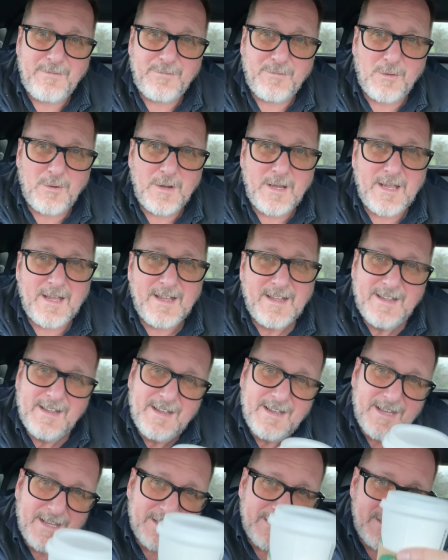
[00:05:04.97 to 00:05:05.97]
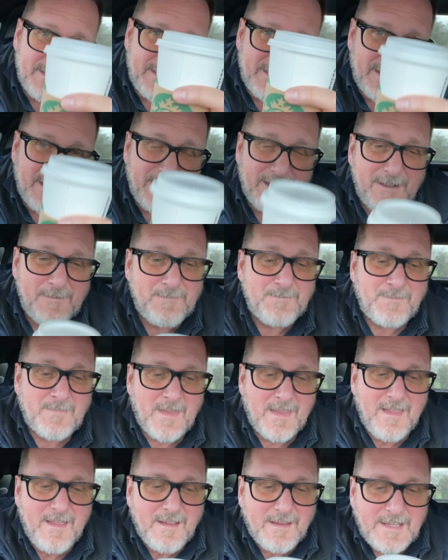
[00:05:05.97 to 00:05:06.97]
for you and
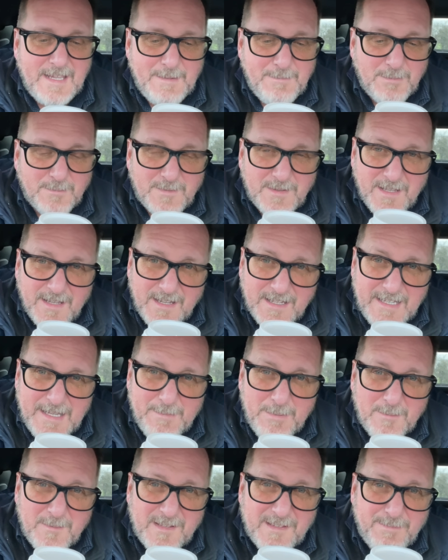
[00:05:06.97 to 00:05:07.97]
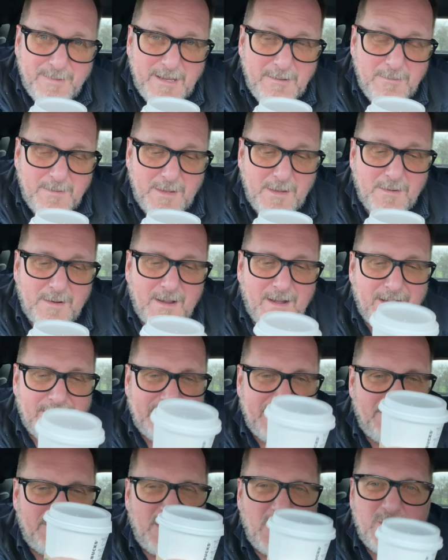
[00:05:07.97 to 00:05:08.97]
keep up to speed with you
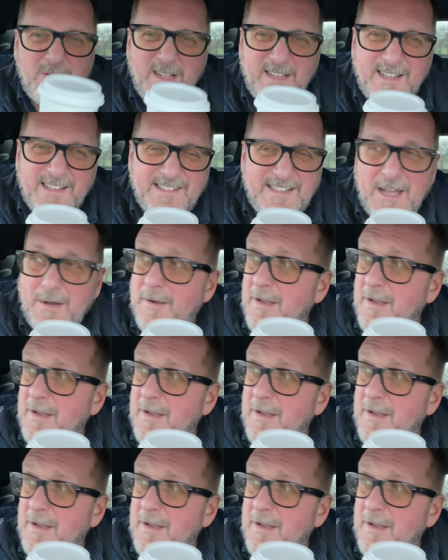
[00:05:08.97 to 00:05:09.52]
guys. I'm going to drink this now